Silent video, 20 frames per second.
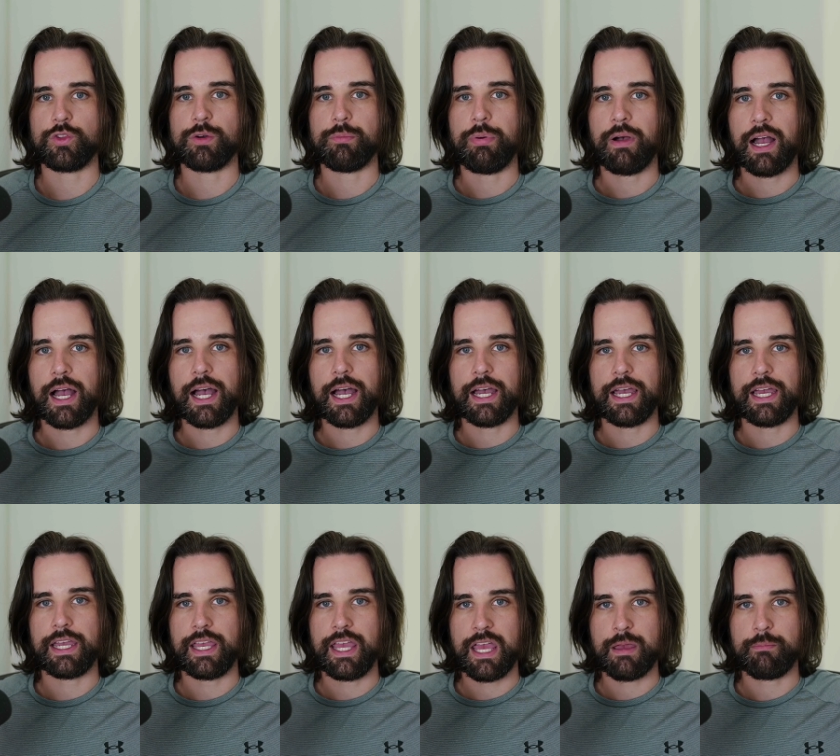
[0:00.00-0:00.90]

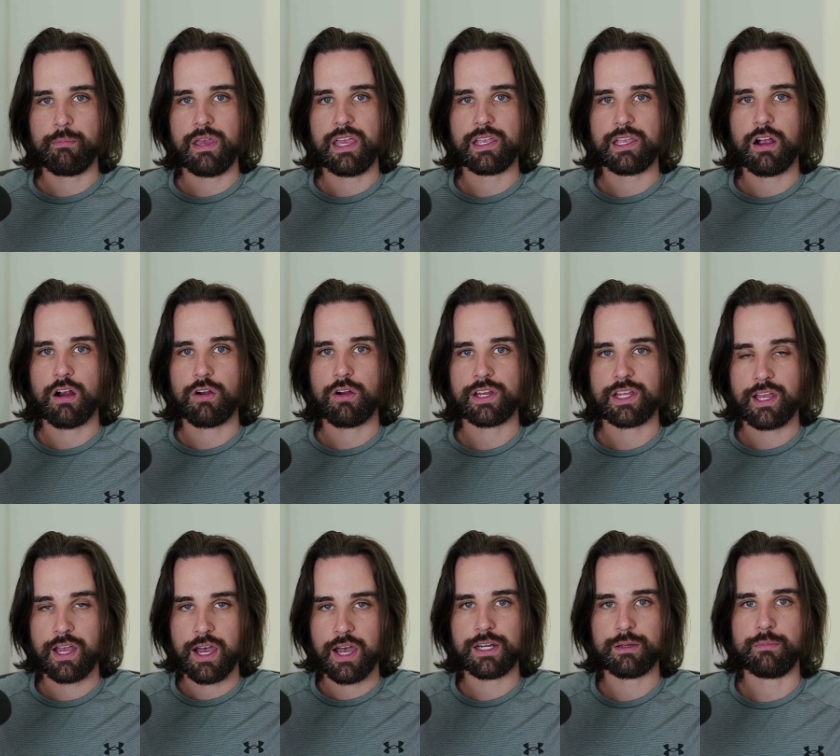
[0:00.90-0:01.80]
pie and make our
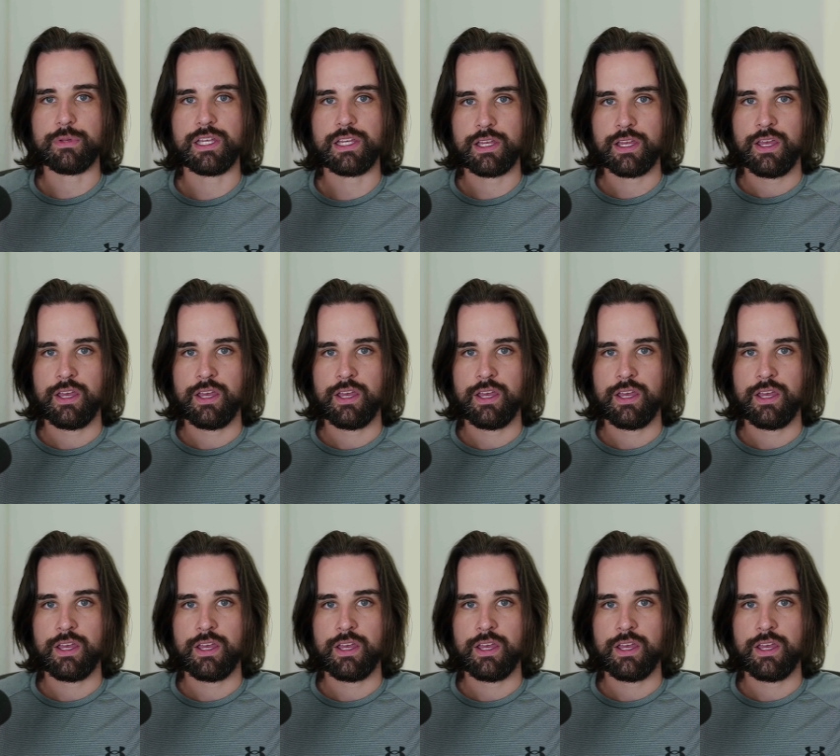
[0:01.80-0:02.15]
economy